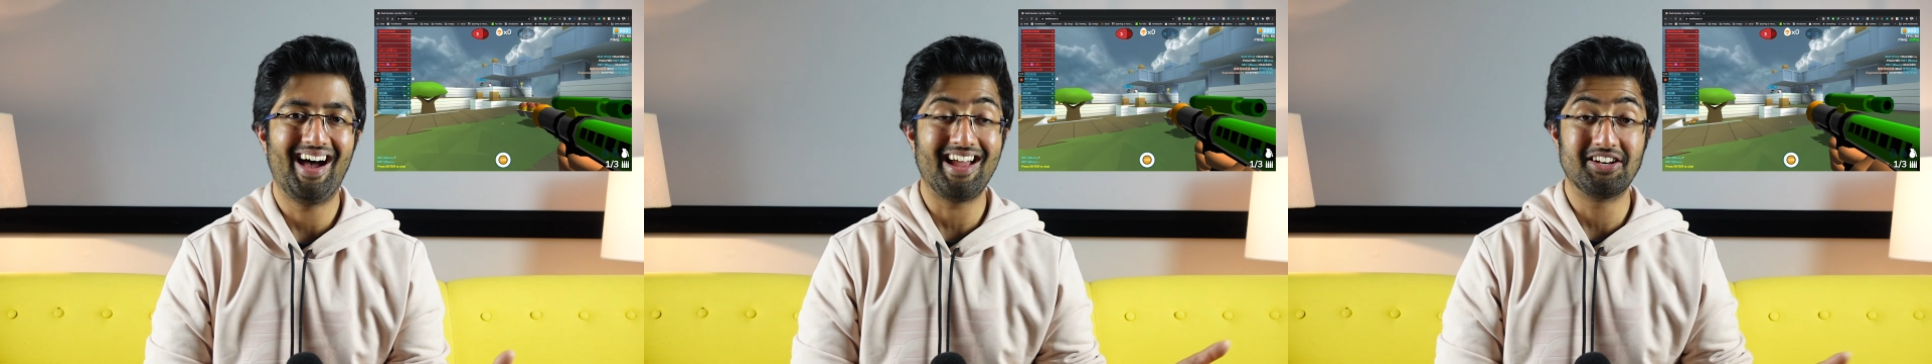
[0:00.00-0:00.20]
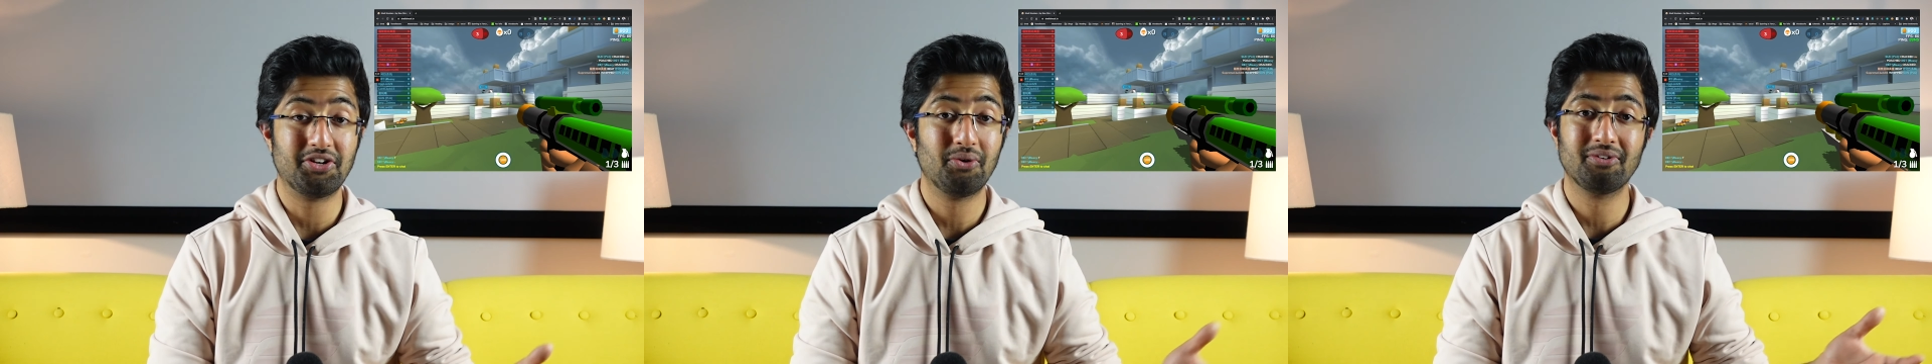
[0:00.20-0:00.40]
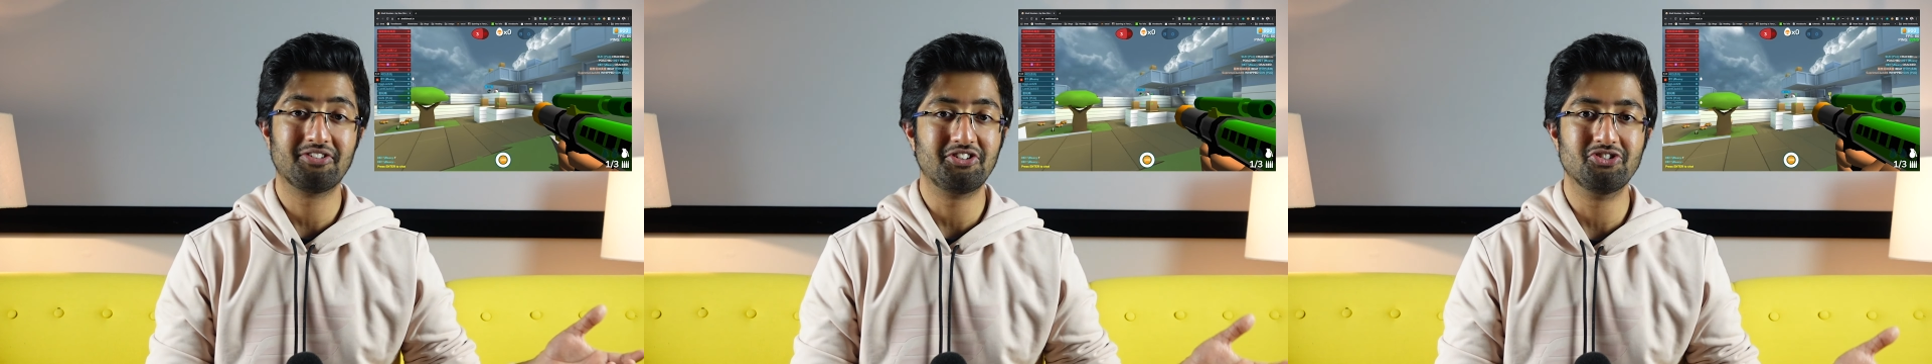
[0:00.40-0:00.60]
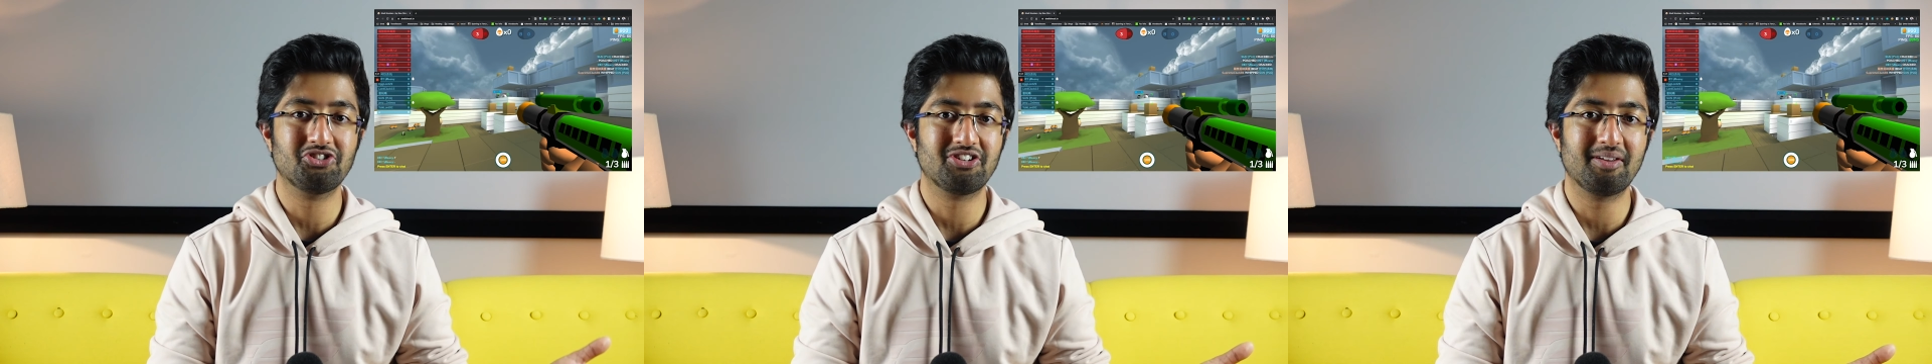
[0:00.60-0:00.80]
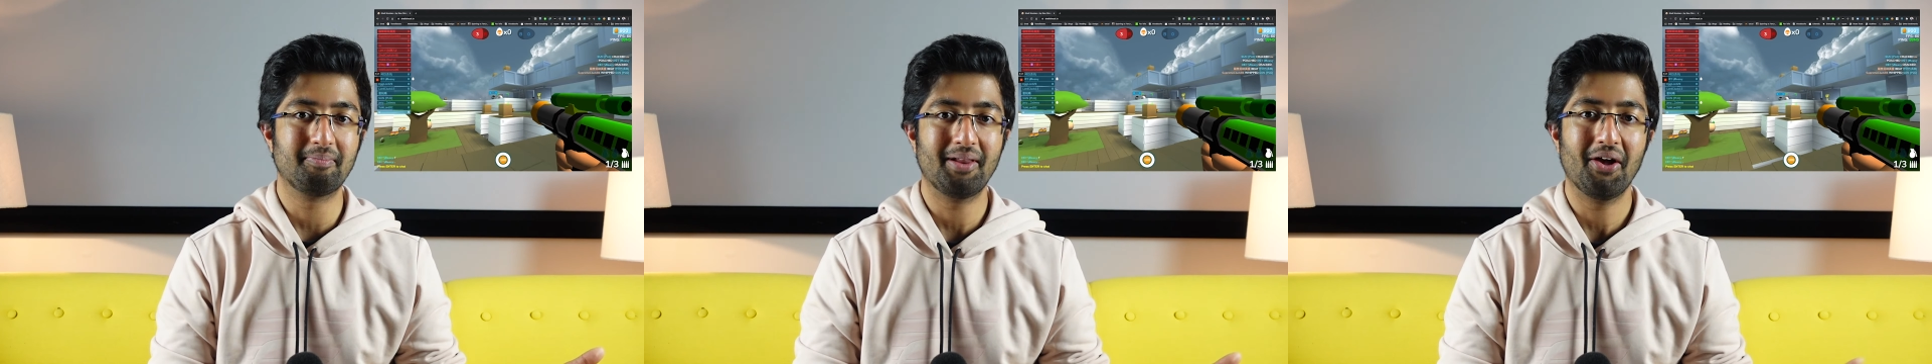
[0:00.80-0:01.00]
I don't
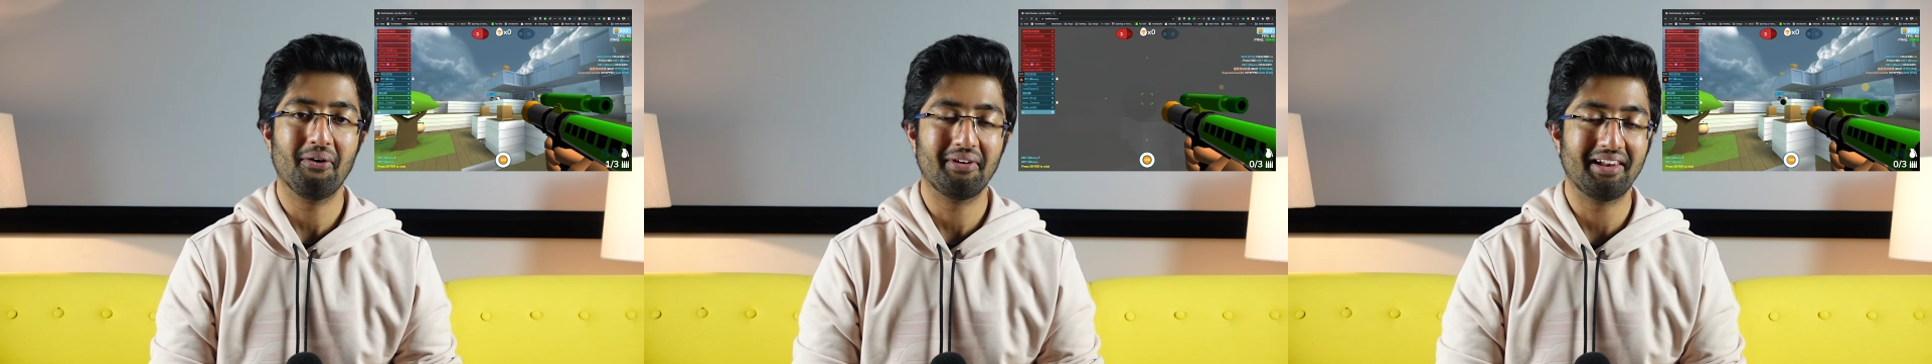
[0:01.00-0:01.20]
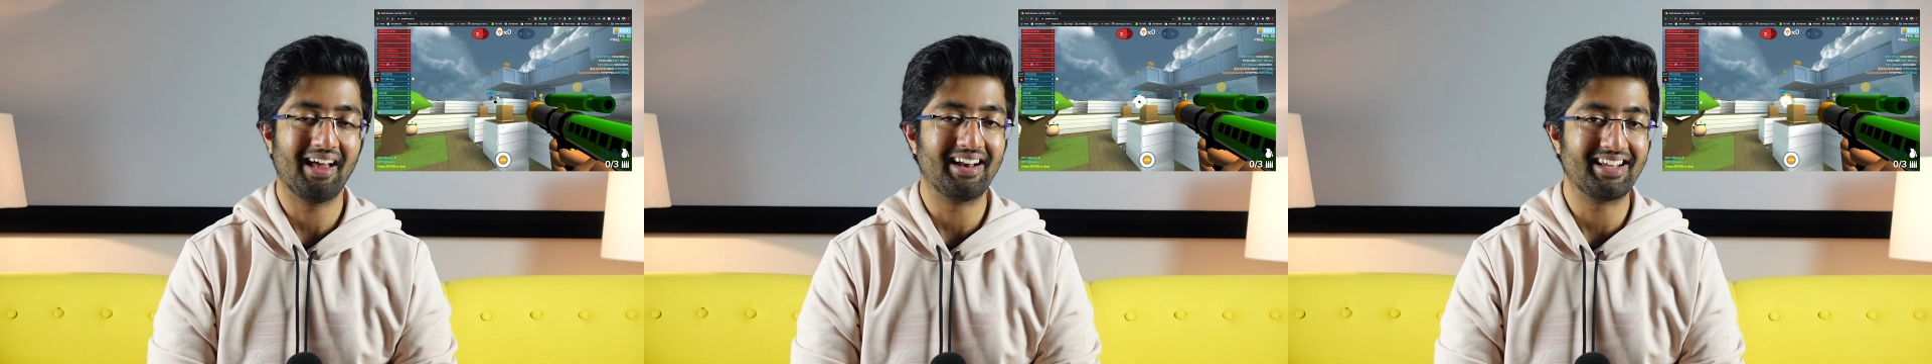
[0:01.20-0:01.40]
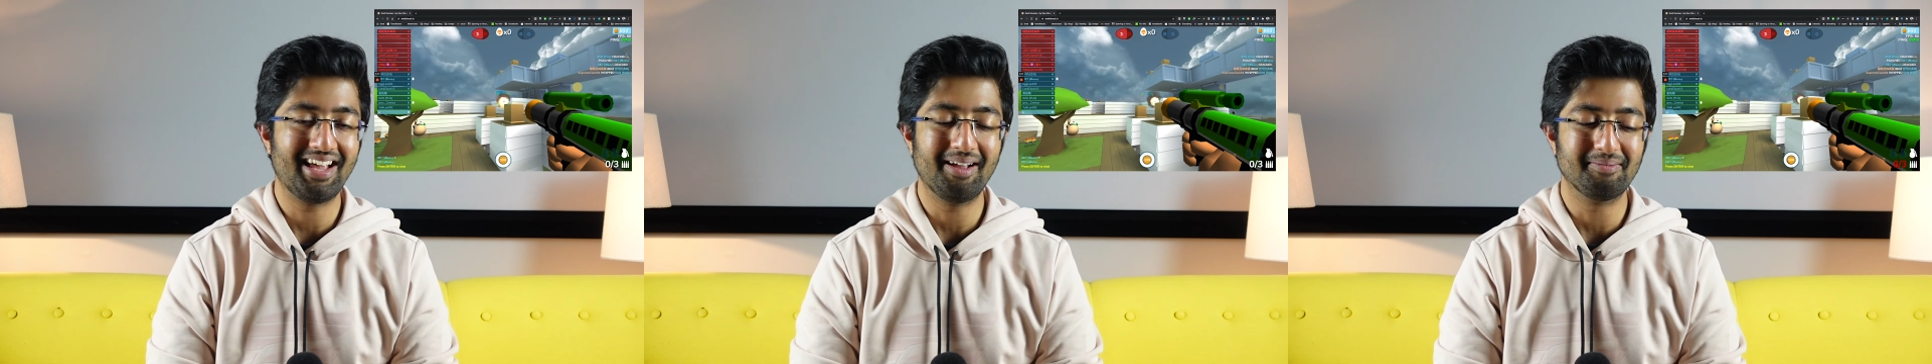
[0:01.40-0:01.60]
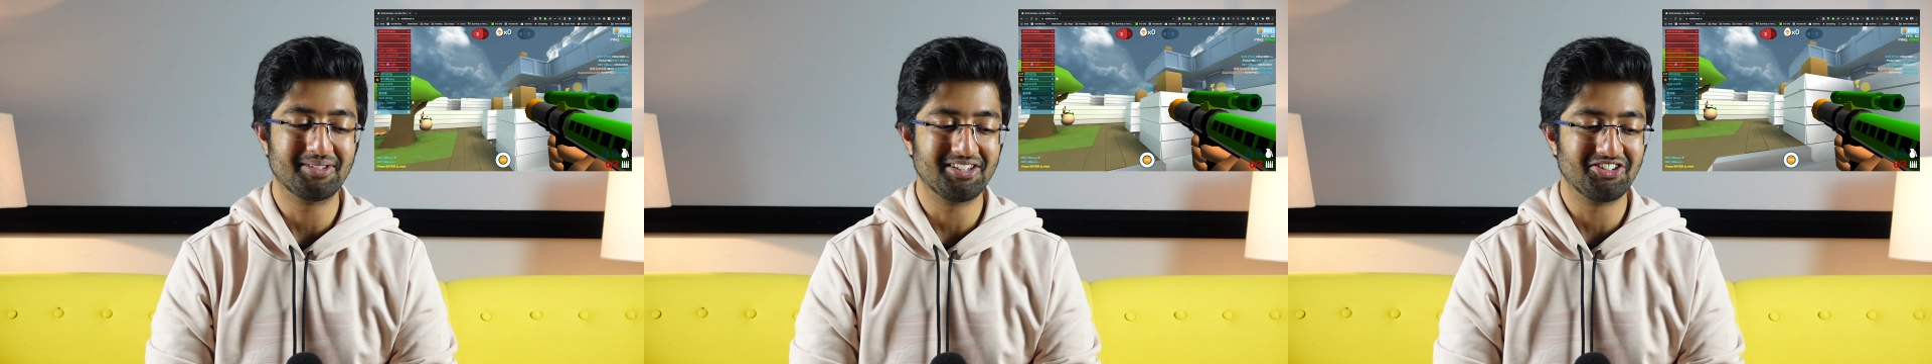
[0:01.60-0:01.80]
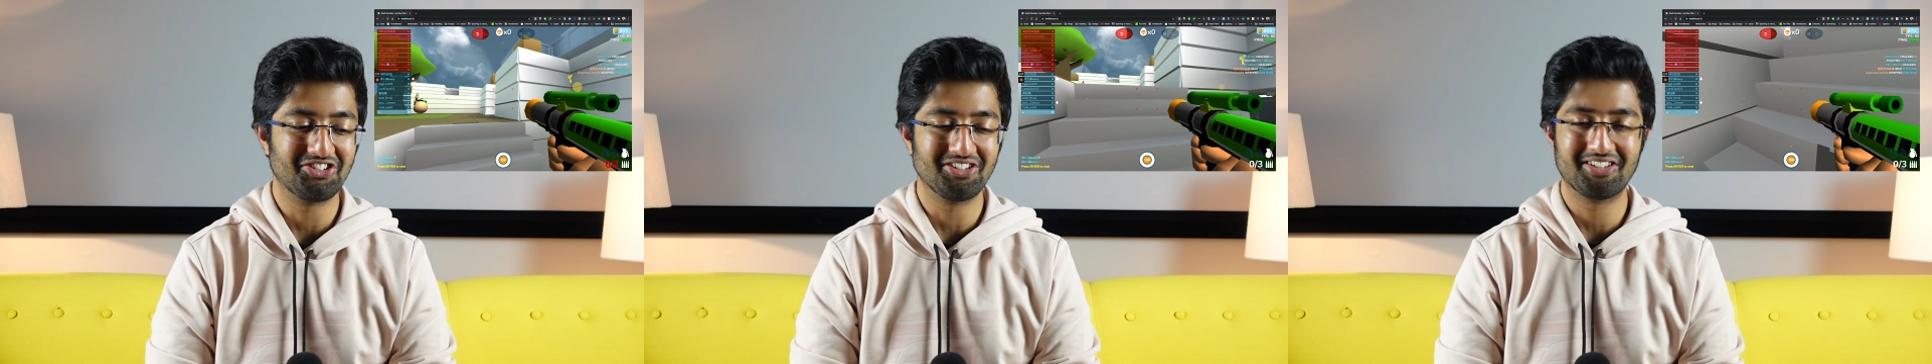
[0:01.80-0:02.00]
usually play online games,
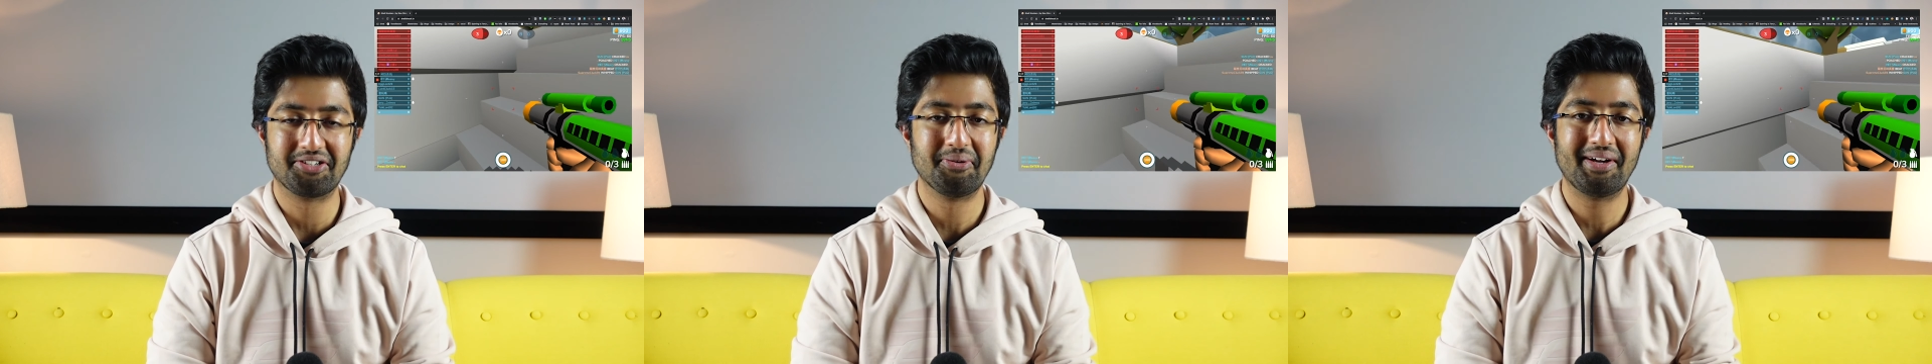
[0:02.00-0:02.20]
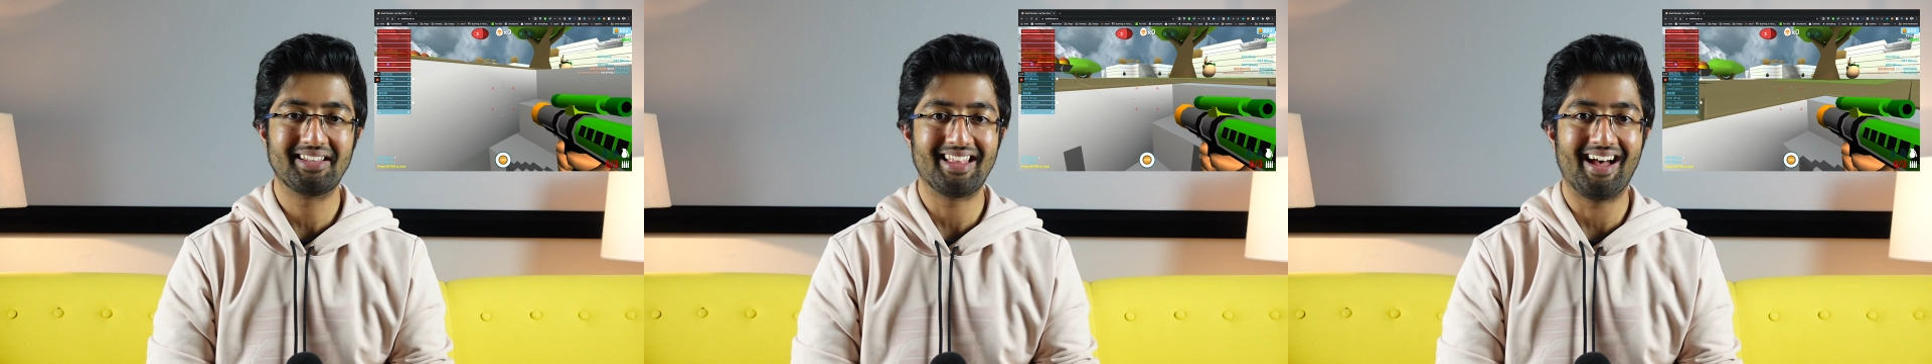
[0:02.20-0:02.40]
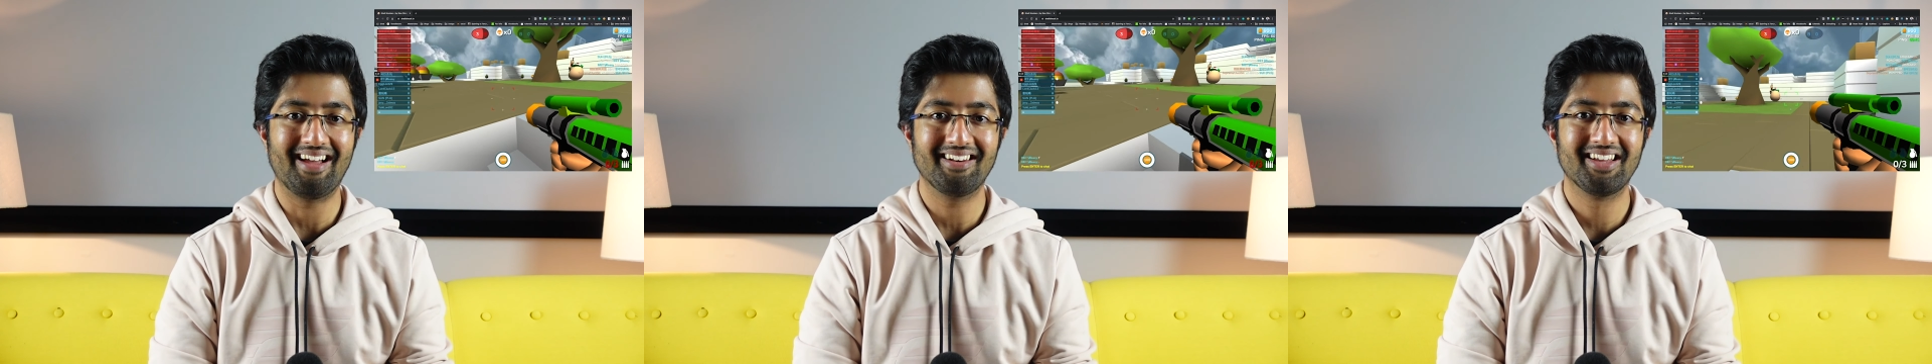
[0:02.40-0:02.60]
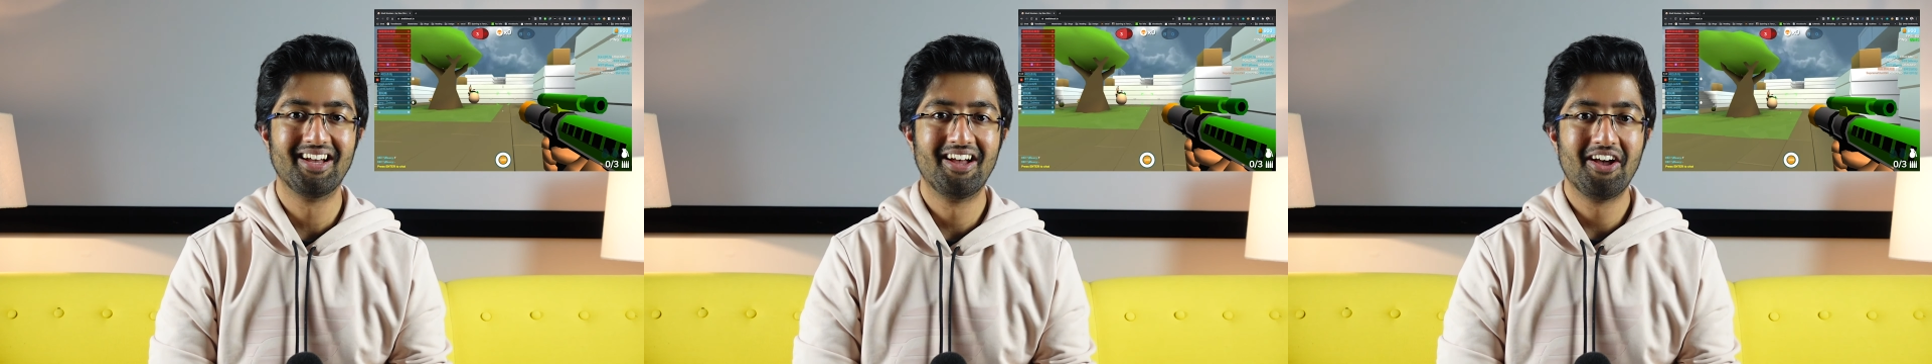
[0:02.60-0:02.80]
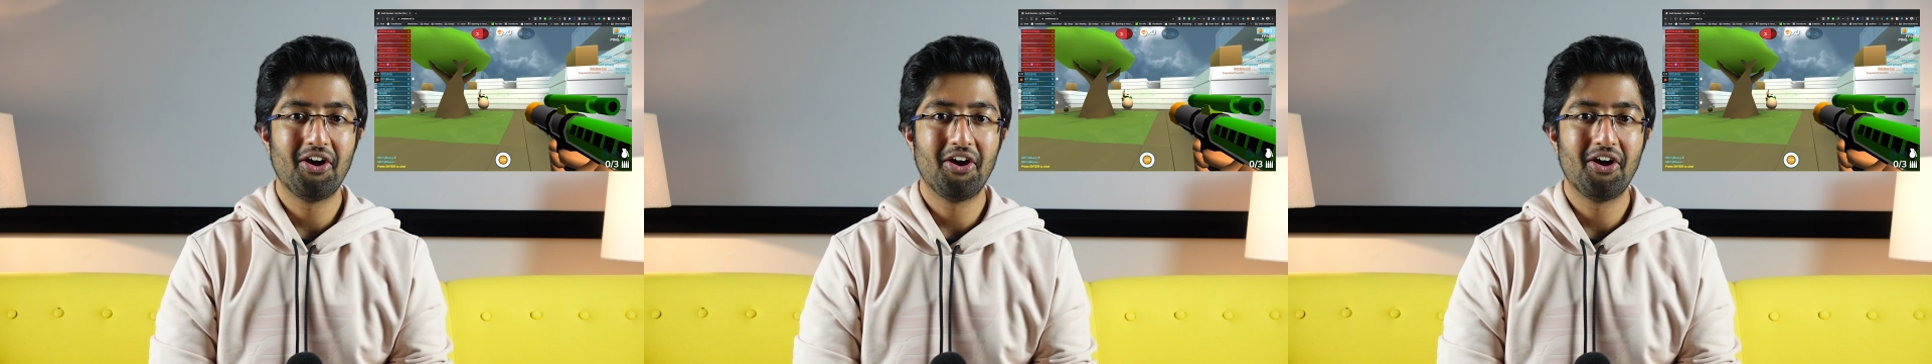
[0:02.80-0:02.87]
and just doing that